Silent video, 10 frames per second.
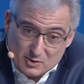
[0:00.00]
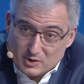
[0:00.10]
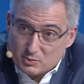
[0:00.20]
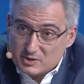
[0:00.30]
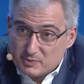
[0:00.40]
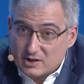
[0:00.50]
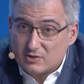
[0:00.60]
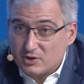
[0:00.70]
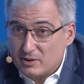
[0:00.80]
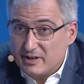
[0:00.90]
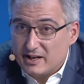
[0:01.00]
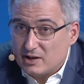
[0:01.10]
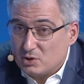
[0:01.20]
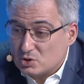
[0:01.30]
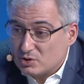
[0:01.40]
when we speak of EBA,
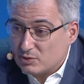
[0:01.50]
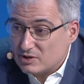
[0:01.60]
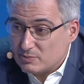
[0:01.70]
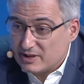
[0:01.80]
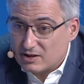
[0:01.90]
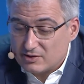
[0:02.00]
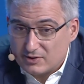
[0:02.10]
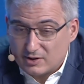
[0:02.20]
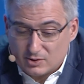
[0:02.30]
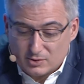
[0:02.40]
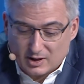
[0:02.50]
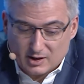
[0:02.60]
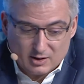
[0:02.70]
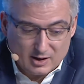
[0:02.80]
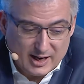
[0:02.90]
usually we speak of,
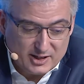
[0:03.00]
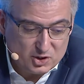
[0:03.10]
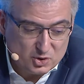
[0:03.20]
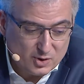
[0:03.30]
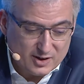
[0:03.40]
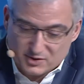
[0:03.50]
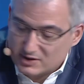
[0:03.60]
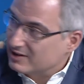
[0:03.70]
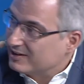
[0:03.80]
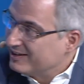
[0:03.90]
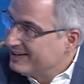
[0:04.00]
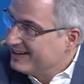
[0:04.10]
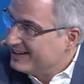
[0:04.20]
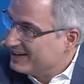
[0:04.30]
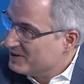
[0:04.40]
late to have the
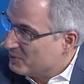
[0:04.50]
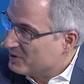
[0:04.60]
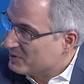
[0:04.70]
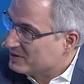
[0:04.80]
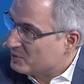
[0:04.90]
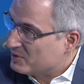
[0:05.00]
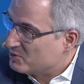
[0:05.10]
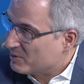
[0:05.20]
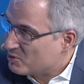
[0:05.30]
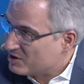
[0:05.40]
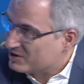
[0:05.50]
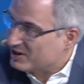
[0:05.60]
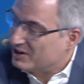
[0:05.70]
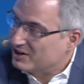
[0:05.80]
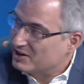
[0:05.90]
regulatory framework.
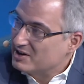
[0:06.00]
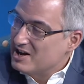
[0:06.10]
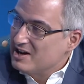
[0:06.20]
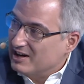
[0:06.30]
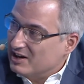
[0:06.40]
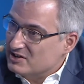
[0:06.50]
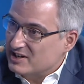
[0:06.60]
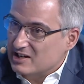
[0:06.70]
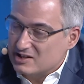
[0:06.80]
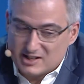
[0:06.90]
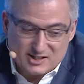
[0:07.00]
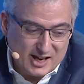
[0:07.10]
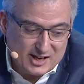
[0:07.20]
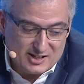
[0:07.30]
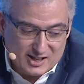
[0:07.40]
They
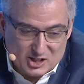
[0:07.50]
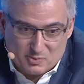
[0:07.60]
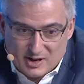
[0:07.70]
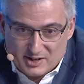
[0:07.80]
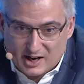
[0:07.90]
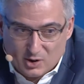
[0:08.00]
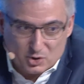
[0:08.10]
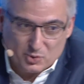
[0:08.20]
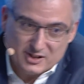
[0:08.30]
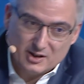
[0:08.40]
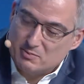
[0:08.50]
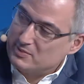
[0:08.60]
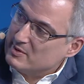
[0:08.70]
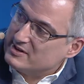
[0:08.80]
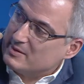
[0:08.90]
say things, but how do we
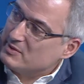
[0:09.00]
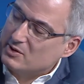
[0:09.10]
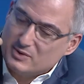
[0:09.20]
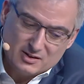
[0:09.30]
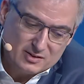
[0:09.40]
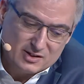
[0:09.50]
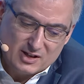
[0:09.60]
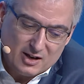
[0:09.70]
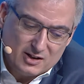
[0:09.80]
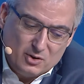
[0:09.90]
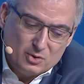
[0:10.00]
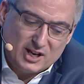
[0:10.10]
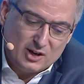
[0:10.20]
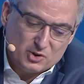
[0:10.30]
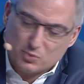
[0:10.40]
implement them? Can you
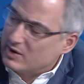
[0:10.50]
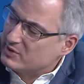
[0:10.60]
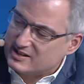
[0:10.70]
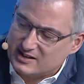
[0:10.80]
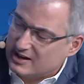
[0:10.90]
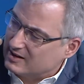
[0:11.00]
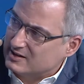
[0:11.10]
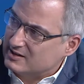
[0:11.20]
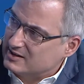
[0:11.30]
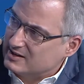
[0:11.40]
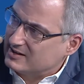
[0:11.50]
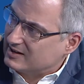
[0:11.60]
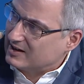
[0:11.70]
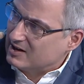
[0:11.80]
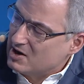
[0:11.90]
tell us where we stand in this
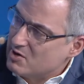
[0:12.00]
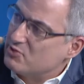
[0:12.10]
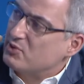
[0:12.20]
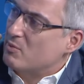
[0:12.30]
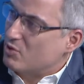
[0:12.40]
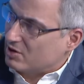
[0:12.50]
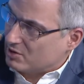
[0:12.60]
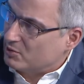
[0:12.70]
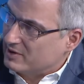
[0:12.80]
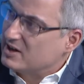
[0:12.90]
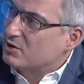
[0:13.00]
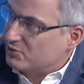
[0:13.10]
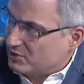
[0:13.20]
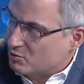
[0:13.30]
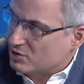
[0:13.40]
framework, legal
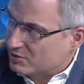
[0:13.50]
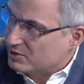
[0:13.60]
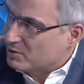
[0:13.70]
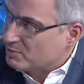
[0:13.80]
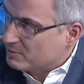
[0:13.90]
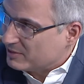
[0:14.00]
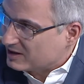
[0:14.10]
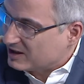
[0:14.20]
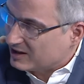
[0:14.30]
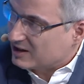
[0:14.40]
framework from open banking